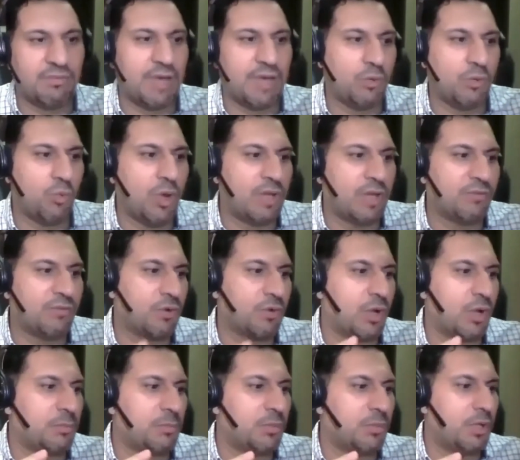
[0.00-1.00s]
and one
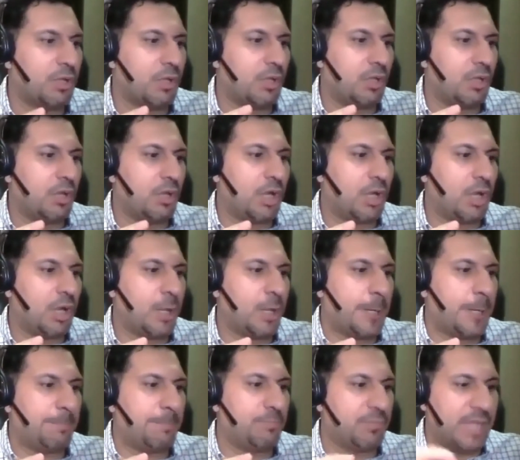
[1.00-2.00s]
from
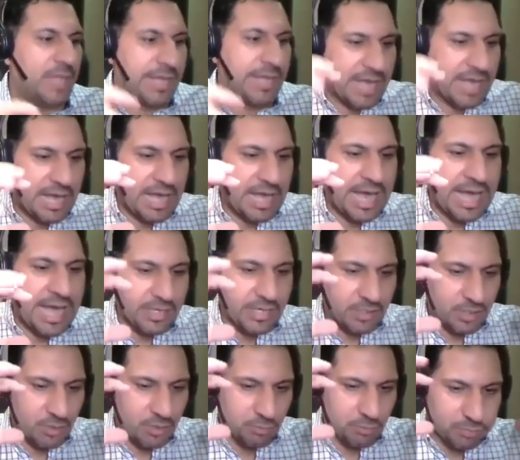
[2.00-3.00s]
like I
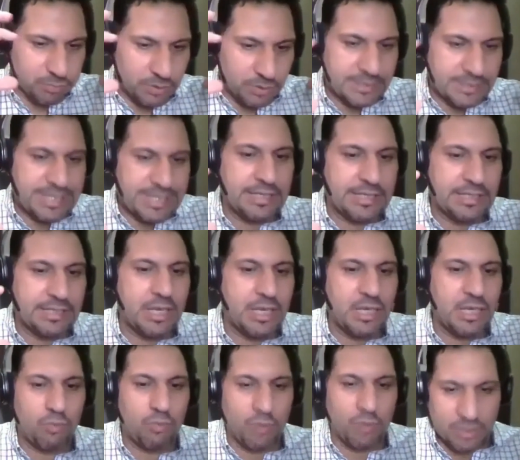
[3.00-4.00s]

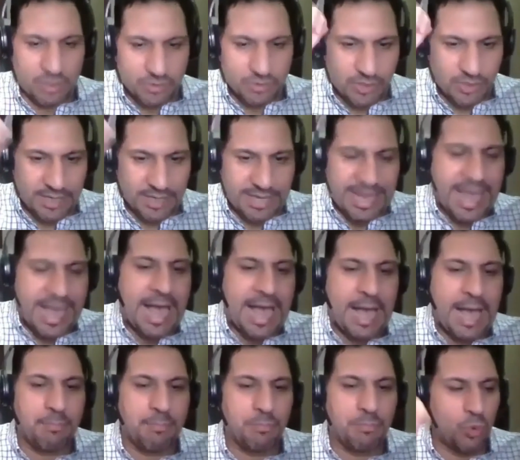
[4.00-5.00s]
completely, whether it's a
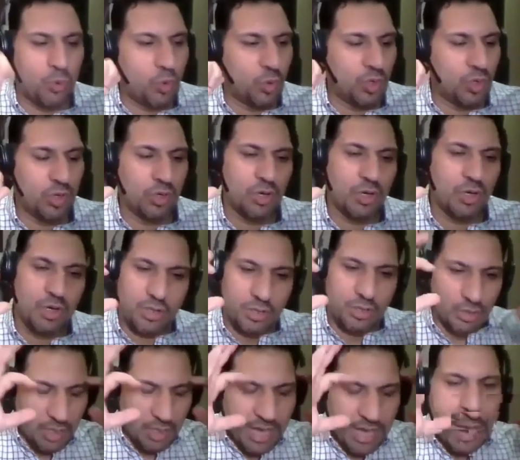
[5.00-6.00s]
cap or
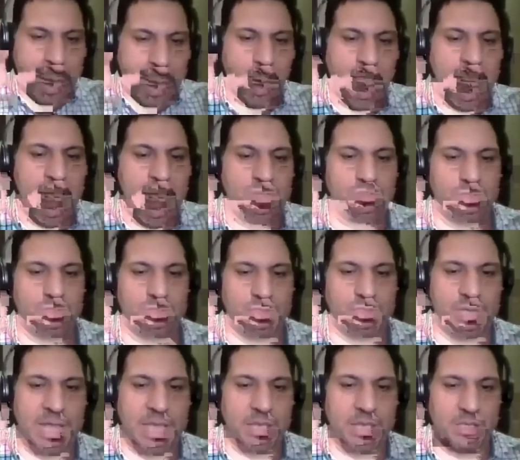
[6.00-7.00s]
eyeglasses,
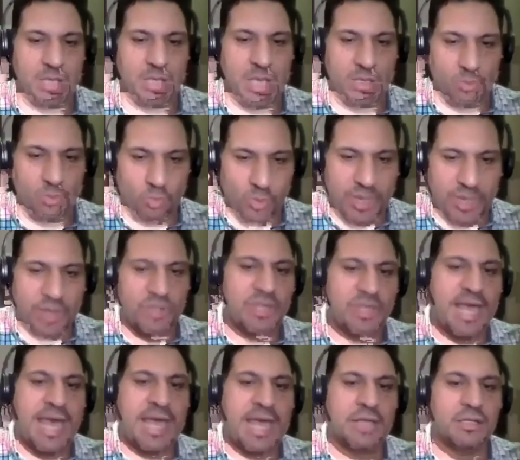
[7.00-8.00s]
and I wear
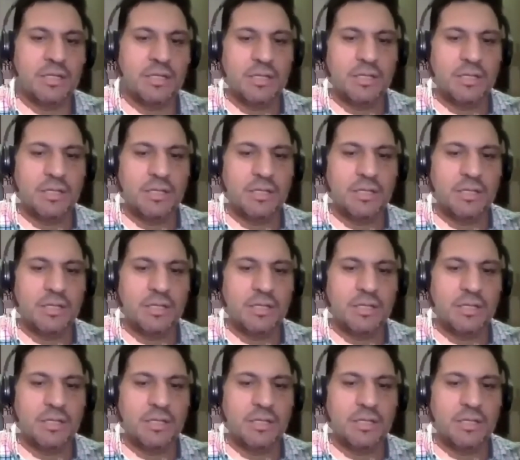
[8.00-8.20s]
that